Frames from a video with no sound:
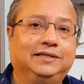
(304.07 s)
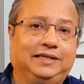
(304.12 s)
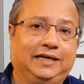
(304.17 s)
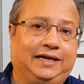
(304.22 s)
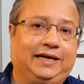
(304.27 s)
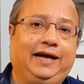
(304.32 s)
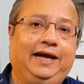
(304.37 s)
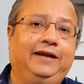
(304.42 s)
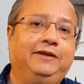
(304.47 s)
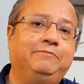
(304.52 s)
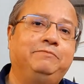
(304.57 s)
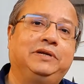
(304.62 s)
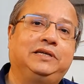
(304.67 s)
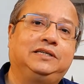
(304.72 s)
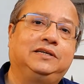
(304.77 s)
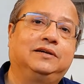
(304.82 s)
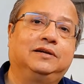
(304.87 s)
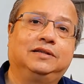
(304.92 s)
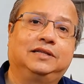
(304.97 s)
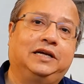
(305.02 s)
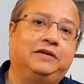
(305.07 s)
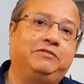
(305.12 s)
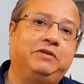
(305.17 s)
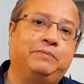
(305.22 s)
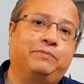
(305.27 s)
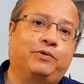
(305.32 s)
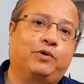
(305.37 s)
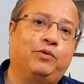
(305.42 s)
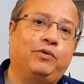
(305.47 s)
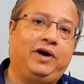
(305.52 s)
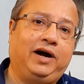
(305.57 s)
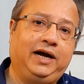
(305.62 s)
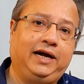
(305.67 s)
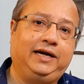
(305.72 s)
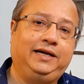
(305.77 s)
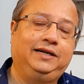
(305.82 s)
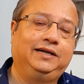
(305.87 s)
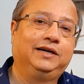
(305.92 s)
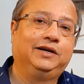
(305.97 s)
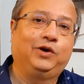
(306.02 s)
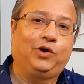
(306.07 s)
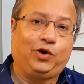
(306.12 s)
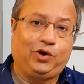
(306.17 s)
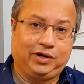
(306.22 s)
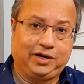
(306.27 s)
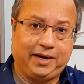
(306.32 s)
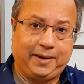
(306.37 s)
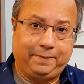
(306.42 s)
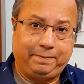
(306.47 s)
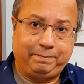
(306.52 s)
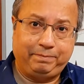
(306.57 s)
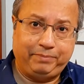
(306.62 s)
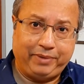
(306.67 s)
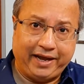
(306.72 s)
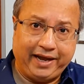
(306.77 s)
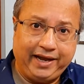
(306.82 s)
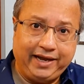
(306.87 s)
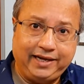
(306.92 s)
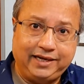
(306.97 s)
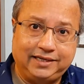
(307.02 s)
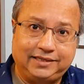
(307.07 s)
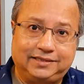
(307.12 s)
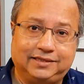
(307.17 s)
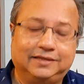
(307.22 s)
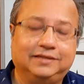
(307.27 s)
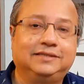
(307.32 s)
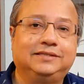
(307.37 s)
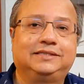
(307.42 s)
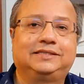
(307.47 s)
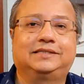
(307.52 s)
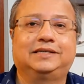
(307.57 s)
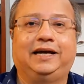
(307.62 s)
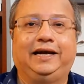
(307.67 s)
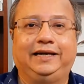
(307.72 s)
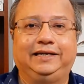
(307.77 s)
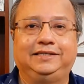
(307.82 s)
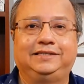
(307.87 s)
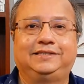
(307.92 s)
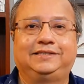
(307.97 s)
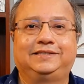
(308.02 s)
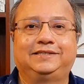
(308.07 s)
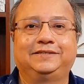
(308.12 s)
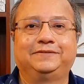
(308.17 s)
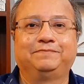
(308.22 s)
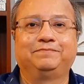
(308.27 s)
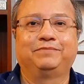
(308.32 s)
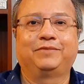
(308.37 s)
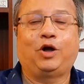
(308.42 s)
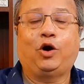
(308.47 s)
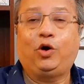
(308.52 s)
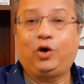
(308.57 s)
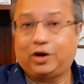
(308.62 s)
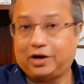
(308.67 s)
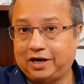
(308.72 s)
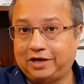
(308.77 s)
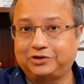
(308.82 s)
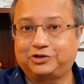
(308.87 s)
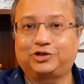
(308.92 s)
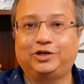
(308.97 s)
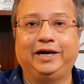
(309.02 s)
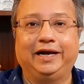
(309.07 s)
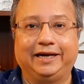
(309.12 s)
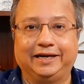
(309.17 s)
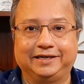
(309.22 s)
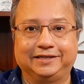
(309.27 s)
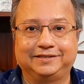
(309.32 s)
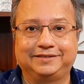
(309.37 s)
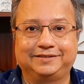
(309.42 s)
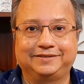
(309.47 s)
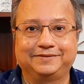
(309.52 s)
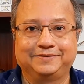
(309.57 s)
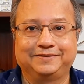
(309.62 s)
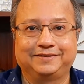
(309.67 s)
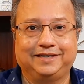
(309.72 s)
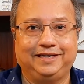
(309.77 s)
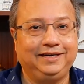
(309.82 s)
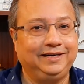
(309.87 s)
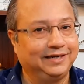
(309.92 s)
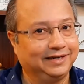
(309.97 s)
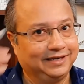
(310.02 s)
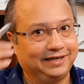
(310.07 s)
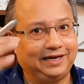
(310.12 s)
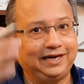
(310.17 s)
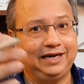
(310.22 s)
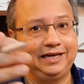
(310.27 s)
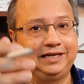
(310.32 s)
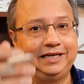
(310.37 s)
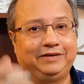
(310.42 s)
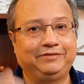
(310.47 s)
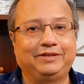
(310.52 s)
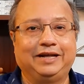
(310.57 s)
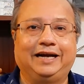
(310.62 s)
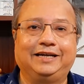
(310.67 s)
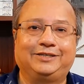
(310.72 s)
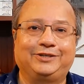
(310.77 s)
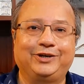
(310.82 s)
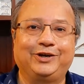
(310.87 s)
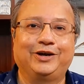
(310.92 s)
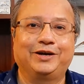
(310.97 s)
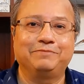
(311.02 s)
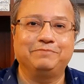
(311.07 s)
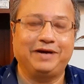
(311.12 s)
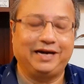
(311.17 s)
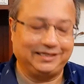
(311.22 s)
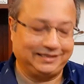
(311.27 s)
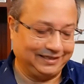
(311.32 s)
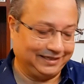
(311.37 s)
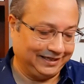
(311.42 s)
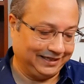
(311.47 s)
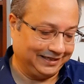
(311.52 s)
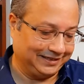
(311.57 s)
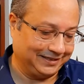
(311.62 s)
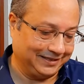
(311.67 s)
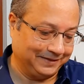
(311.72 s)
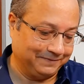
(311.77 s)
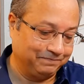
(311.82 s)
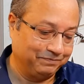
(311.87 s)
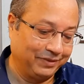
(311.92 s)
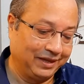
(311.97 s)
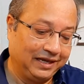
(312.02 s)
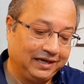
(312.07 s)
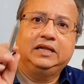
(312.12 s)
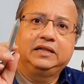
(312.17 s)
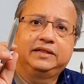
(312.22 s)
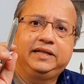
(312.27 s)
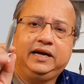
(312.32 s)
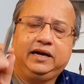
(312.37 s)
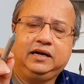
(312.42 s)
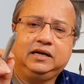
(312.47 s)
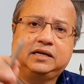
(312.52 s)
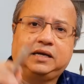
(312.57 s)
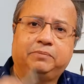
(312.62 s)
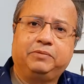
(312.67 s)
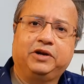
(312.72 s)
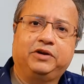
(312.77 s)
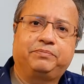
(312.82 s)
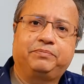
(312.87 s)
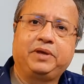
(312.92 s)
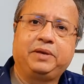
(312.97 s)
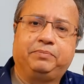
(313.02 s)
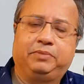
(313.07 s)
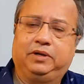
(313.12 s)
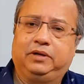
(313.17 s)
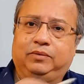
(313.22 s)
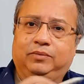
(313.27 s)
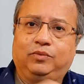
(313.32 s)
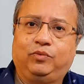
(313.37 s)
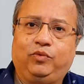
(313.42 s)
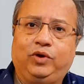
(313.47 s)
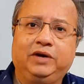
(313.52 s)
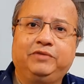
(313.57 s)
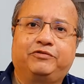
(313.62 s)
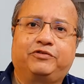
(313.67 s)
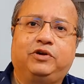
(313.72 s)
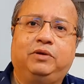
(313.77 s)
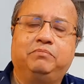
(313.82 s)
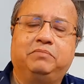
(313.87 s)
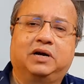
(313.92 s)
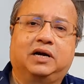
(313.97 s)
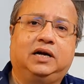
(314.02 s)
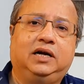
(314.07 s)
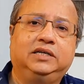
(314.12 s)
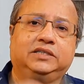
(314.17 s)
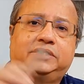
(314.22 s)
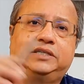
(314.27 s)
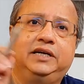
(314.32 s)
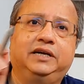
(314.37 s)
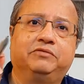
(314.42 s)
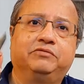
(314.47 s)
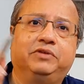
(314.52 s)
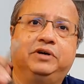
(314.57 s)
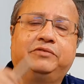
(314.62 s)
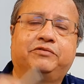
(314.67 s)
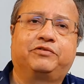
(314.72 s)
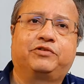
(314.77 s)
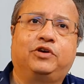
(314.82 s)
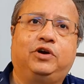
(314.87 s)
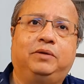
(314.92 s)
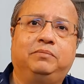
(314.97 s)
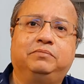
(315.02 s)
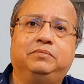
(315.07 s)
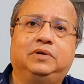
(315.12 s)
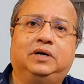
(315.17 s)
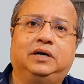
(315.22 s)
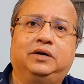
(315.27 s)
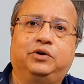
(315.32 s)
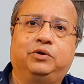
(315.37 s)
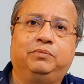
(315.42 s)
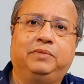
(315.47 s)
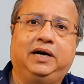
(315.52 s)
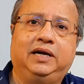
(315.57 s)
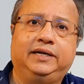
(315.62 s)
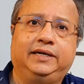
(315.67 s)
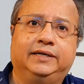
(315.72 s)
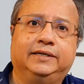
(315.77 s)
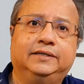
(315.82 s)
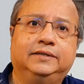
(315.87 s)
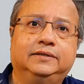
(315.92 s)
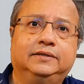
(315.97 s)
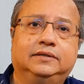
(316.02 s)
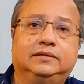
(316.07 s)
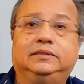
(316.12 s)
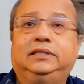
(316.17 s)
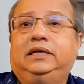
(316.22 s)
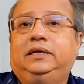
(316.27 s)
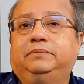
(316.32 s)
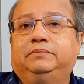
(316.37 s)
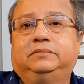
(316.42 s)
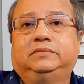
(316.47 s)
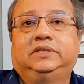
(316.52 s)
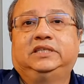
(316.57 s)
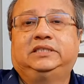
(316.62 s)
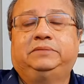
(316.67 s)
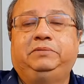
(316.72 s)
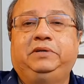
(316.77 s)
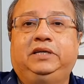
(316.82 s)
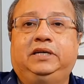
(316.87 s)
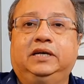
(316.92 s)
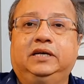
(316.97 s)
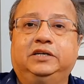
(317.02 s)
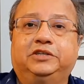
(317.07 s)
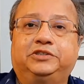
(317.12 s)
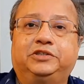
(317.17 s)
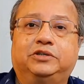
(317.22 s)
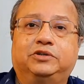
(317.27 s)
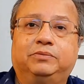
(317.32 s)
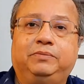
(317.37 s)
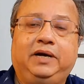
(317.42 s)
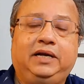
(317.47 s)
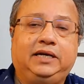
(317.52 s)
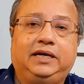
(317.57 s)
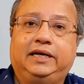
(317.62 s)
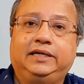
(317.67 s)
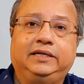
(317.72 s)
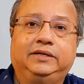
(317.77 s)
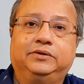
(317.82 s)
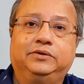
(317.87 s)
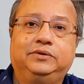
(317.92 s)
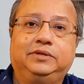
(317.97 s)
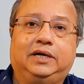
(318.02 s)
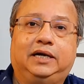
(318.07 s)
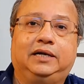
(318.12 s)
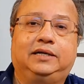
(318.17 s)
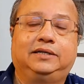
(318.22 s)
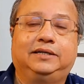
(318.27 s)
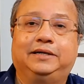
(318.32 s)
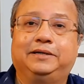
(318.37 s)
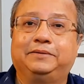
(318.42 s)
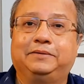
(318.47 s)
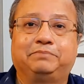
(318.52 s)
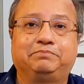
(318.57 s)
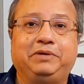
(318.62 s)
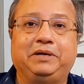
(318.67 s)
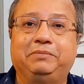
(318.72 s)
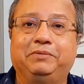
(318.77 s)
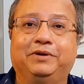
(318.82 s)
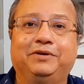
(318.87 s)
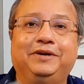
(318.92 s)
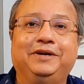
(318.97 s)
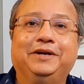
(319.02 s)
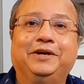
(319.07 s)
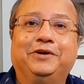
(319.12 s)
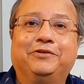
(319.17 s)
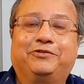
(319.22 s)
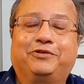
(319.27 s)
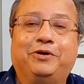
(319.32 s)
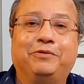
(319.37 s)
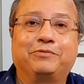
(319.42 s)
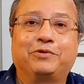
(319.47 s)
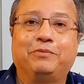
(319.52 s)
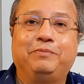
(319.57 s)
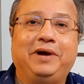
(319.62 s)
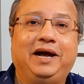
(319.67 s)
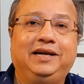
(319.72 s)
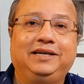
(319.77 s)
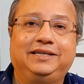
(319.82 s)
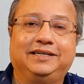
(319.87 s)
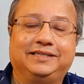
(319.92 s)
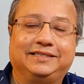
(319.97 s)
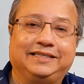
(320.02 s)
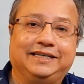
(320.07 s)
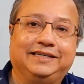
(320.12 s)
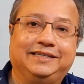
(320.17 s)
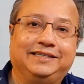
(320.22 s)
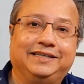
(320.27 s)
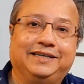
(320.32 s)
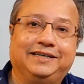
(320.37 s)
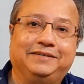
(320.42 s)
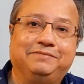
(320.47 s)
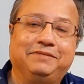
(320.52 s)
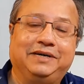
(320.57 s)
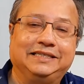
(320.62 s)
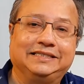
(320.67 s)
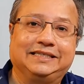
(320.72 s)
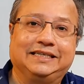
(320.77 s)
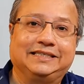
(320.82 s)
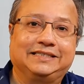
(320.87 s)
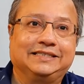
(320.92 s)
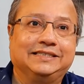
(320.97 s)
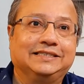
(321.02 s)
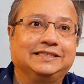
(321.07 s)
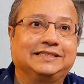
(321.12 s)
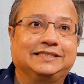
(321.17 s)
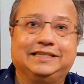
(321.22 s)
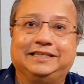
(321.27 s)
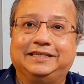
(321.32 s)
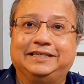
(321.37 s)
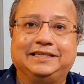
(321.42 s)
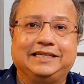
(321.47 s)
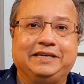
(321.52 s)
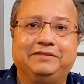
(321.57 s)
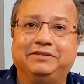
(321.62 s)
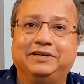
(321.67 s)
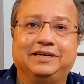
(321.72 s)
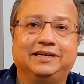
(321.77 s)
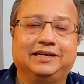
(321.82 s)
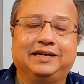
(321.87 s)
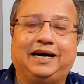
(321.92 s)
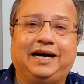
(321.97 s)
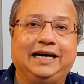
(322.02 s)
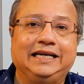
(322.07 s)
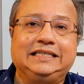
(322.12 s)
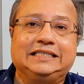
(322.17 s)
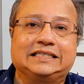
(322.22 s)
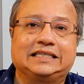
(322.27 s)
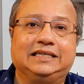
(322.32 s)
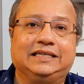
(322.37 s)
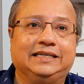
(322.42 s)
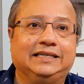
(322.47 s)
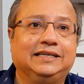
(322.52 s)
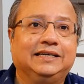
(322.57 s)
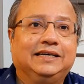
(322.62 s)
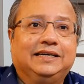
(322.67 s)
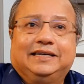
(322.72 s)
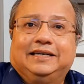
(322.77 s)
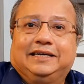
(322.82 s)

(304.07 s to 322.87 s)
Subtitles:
the kind of material that we provide on our paid sites or our trainings, right? I'll leave that to your imagination. There are a couple of people, one from Maharashtra and one from Romania. Yeah, they speak English in Romania. I didn't know that. People from Romania attend my sessions, even Iceland.